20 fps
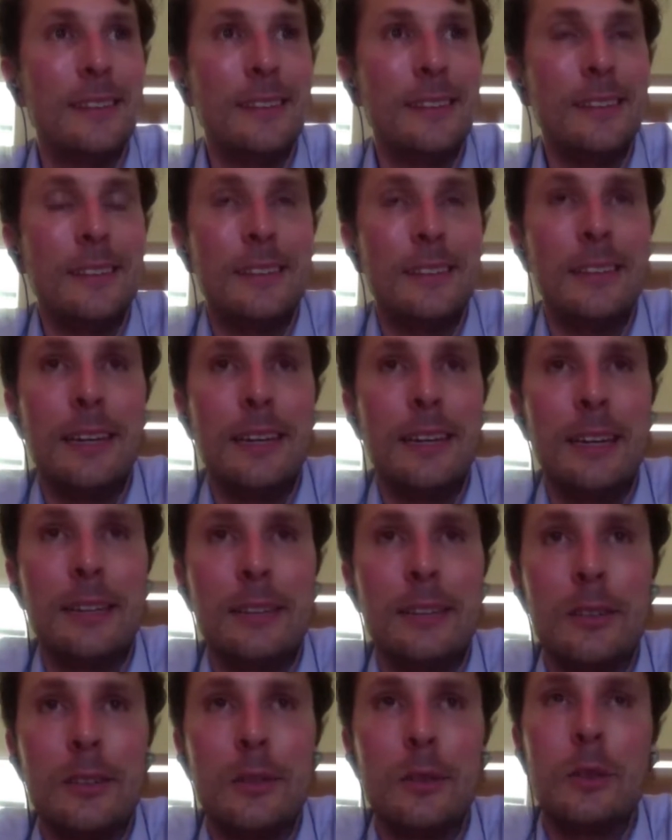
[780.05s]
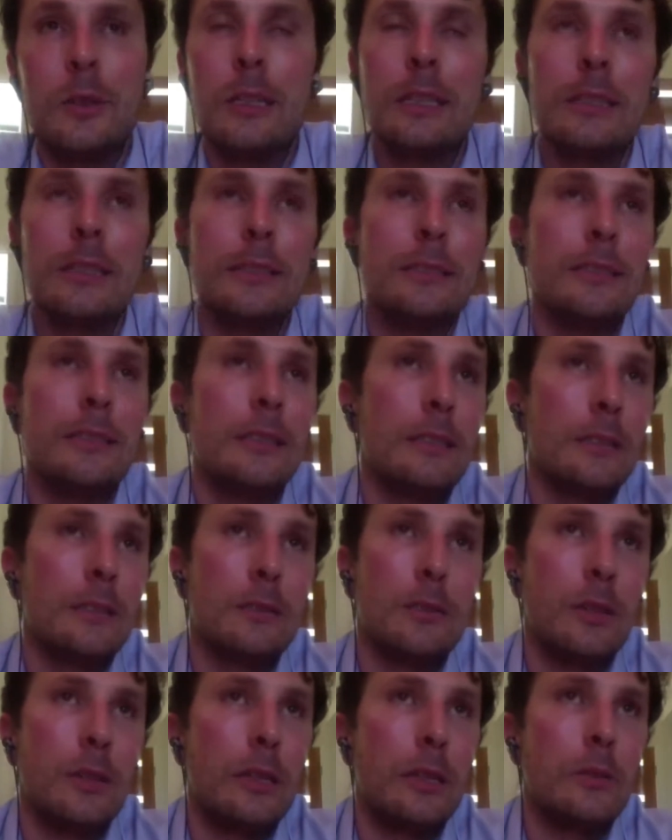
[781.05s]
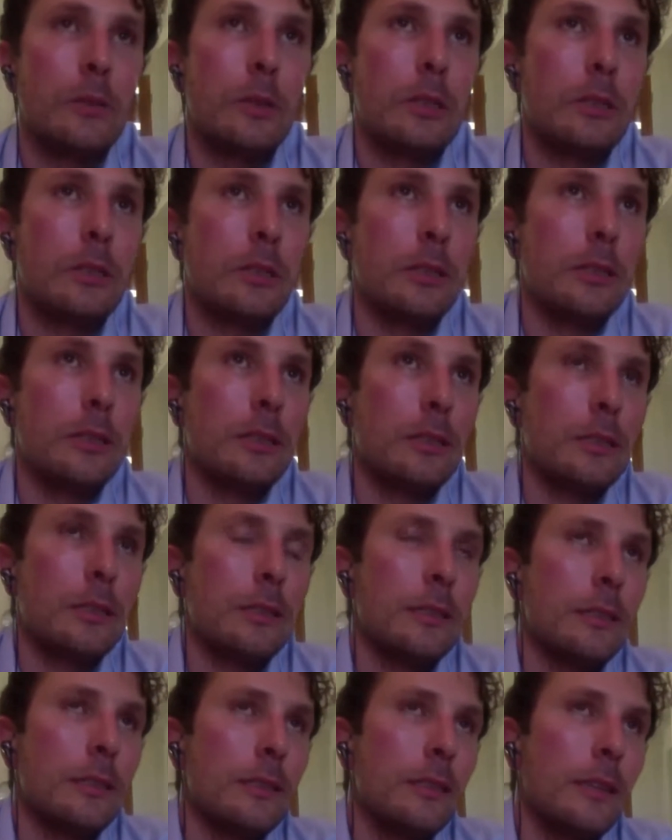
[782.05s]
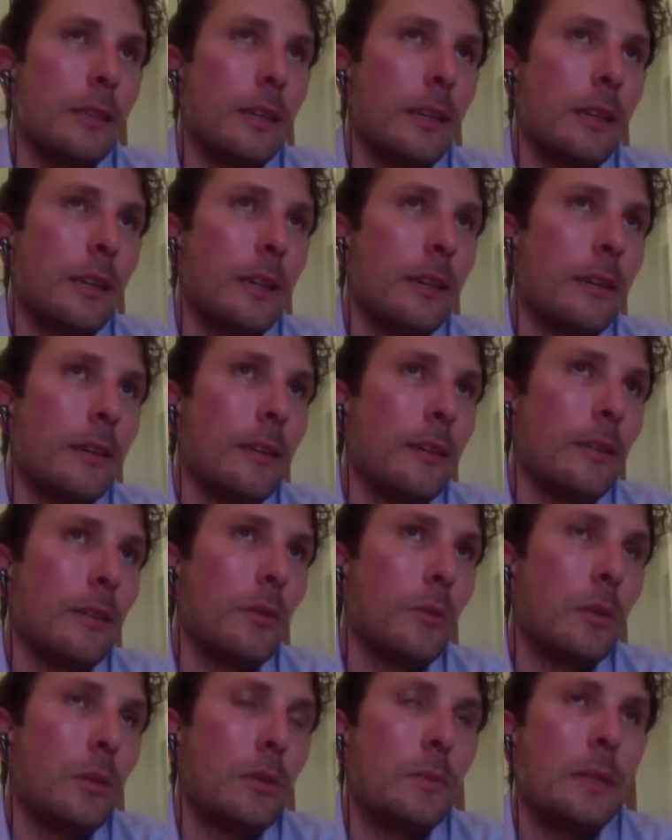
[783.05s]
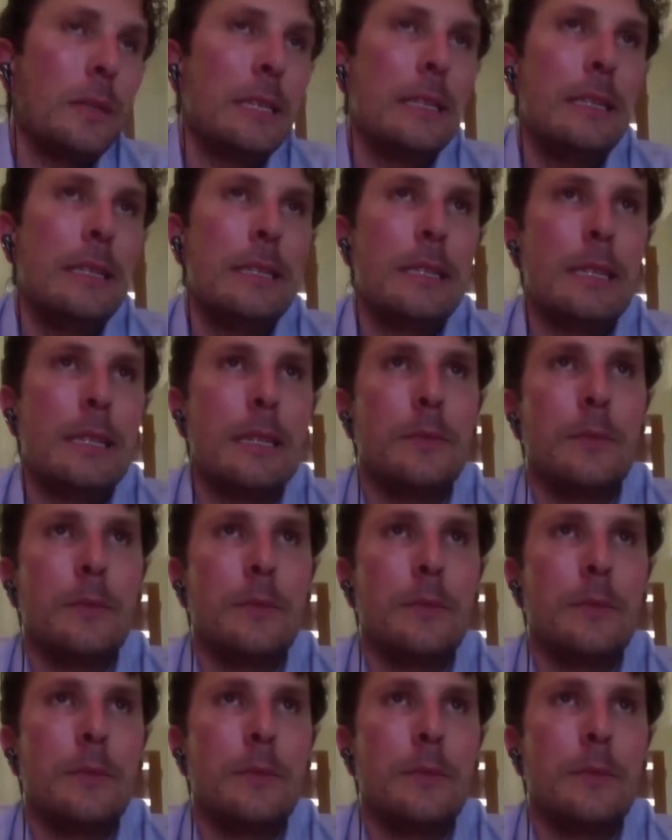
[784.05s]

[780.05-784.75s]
Yeah, so great question. With magnesium,